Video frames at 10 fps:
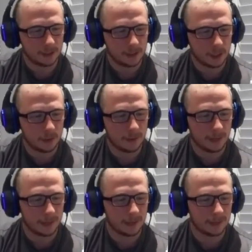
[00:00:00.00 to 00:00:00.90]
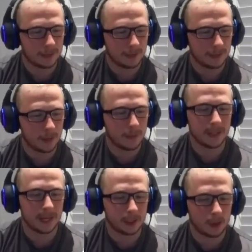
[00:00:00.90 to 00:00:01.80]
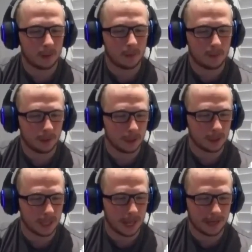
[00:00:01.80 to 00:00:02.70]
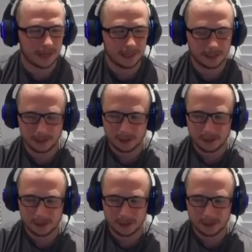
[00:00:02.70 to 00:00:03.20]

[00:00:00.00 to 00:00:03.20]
doing doing their job, because they,